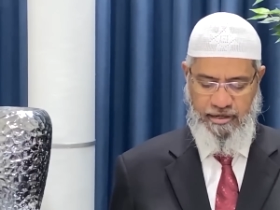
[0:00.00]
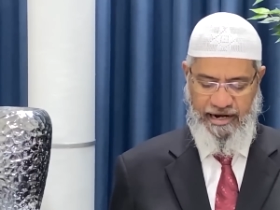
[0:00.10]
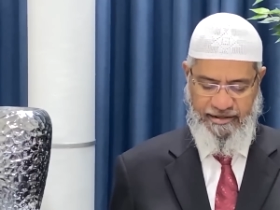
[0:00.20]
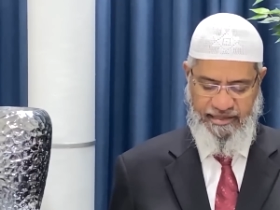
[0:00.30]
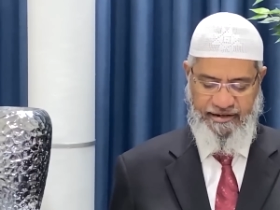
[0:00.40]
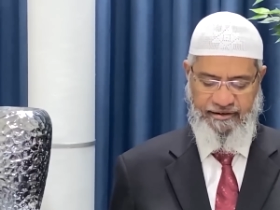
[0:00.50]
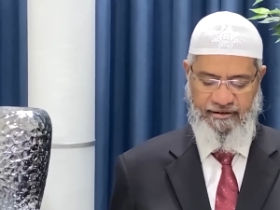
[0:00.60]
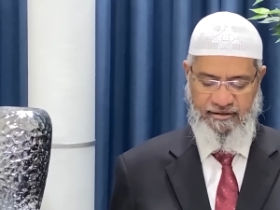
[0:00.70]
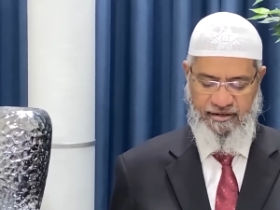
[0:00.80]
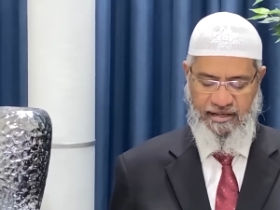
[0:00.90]
etc.,
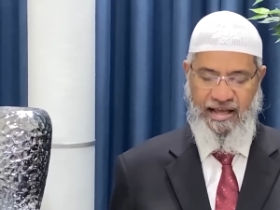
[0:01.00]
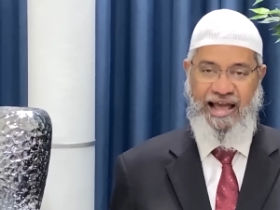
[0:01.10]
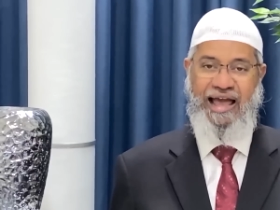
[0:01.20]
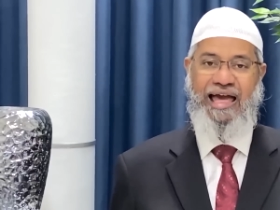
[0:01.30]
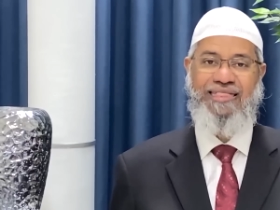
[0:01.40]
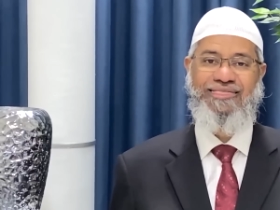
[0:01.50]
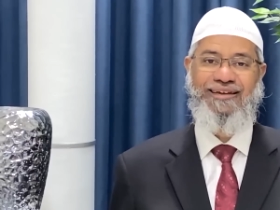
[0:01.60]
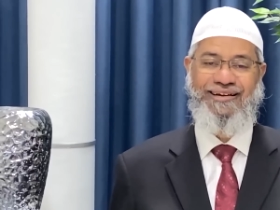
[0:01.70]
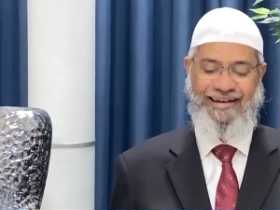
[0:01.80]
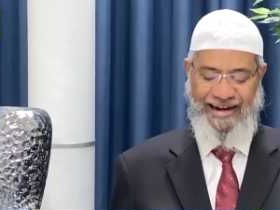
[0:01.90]
as the
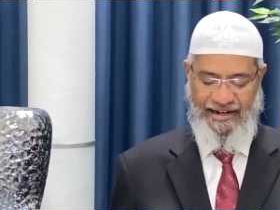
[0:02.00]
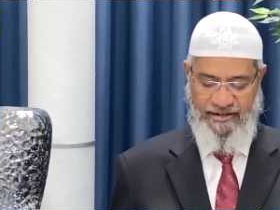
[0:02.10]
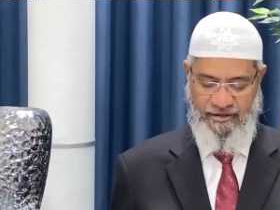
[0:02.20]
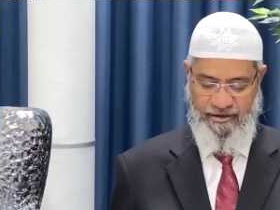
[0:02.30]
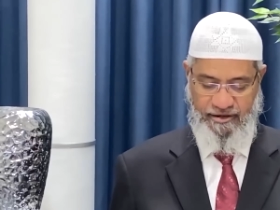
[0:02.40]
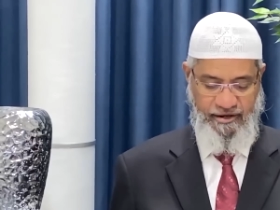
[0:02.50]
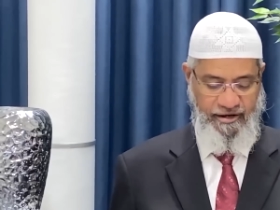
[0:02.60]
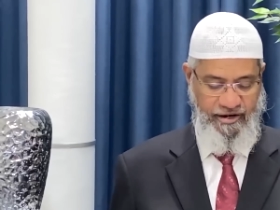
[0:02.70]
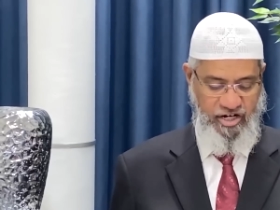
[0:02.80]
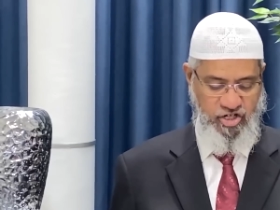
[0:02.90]
great
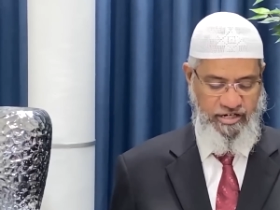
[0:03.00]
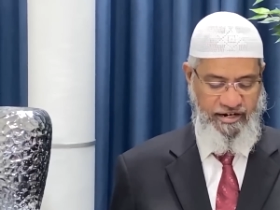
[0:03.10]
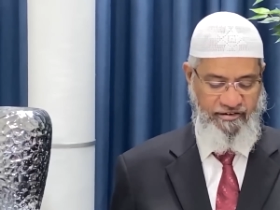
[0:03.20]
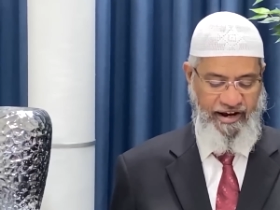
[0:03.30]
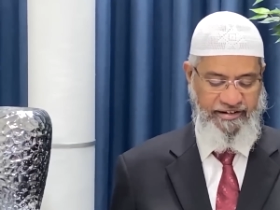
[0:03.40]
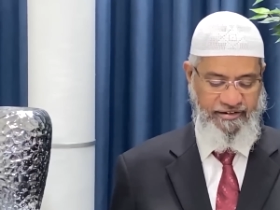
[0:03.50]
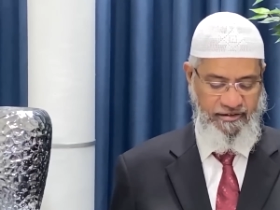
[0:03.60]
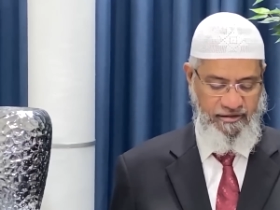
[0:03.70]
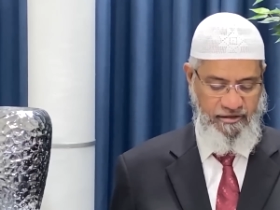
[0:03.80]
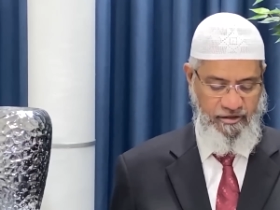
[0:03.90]
Russian writer